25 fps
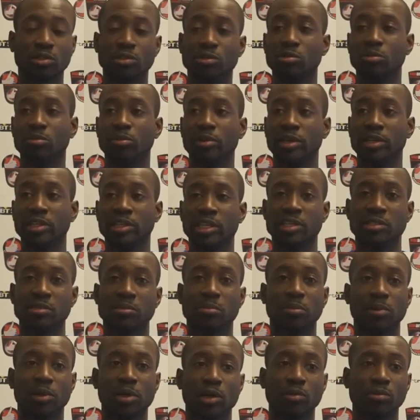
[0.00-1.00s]
It's just you
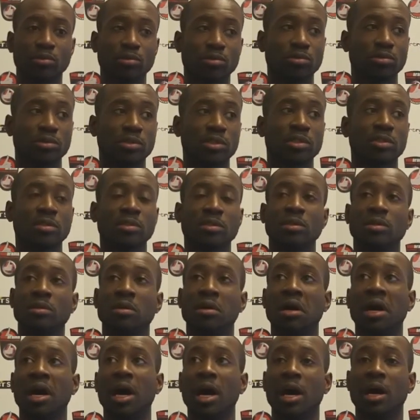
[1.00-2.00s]
play against players who
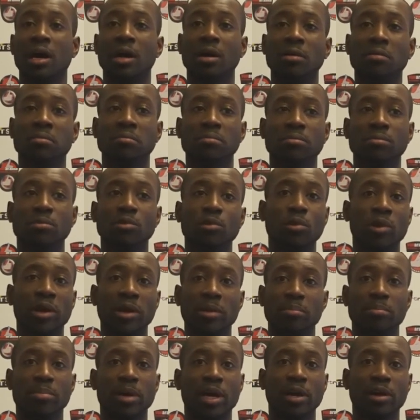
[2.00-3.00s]
are
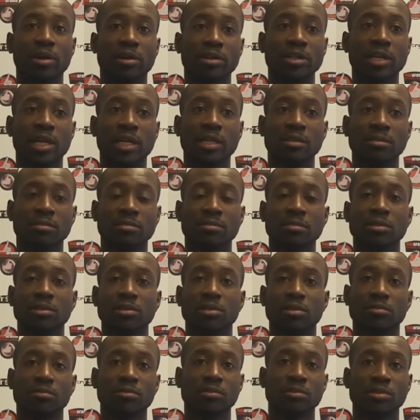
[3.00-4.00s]
quite better
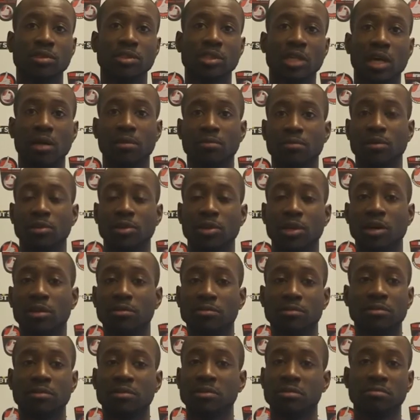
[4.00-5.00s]
than Guthrie
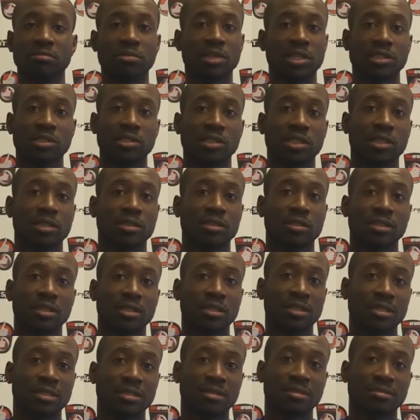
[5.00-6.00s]
South or North. That's
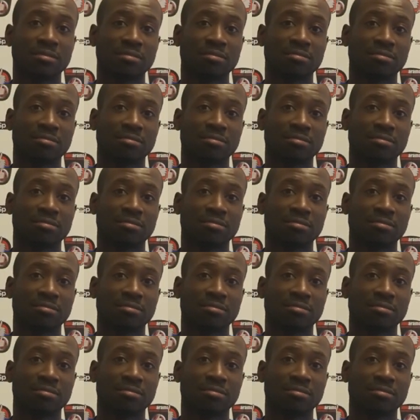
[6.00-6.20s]
it.